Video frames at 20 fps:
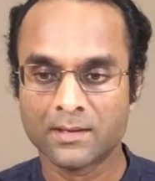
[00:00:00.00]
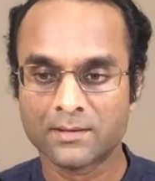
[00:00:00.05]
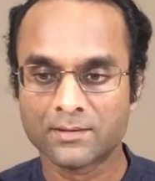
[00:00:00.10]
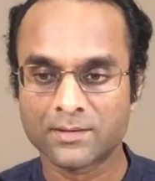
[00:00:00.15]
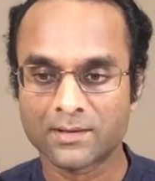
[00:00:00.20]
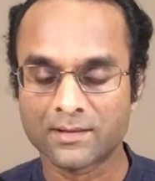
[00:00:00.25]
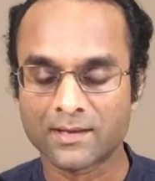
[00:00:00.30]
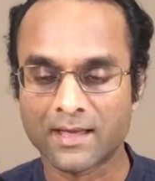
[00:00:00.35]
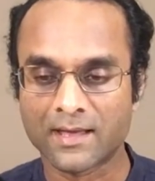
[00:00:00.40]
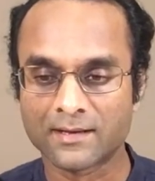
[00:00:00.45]
to
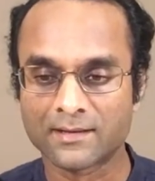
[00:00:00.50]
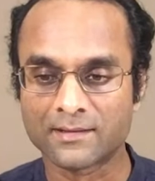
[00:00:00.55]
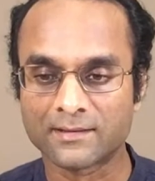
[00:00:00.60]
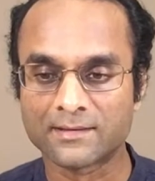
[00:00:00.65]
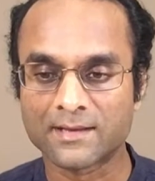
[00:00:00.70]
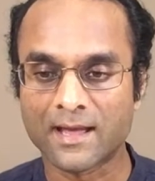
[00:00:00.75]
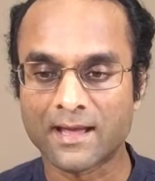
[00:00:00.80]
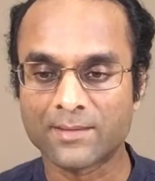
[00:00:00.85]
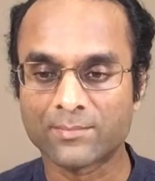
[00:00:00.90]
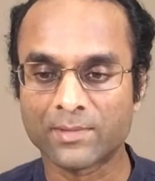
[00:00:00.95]
the end of the
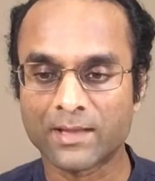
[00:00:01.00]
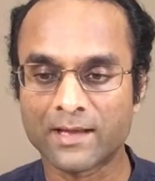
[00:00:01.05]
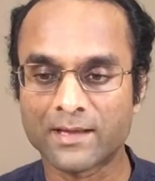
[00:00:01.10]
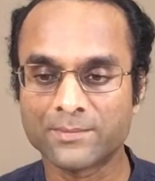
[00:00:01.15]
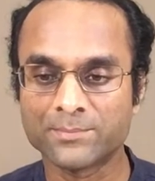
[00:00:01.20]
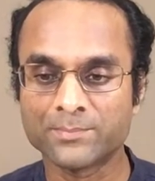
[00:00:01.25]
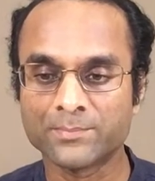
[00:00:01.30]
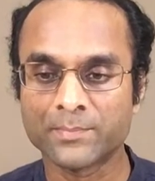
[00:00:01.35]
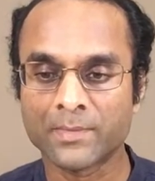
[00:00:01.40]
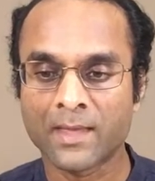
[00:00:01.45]

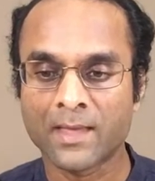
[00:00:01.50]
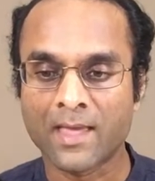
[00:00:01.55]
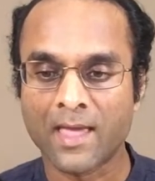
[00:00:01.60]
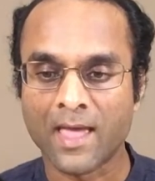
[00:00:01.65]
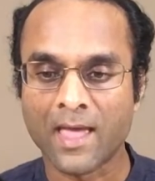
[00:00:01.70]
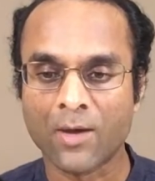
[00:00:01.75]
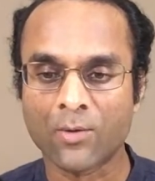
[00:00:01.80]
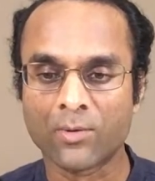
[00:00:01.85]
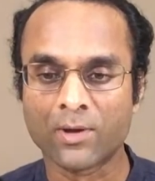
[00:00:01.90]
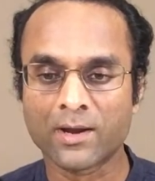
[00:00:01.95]
timeline.
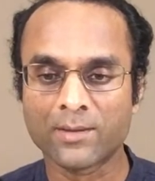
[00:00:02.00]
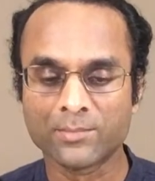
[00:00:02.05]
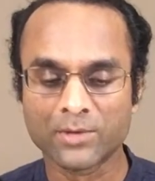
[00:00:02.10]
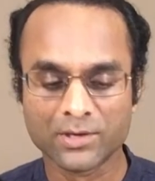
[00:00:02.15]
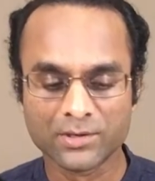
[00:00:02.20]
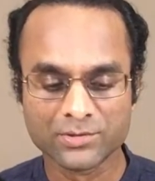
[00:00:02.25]
And what I'm gonna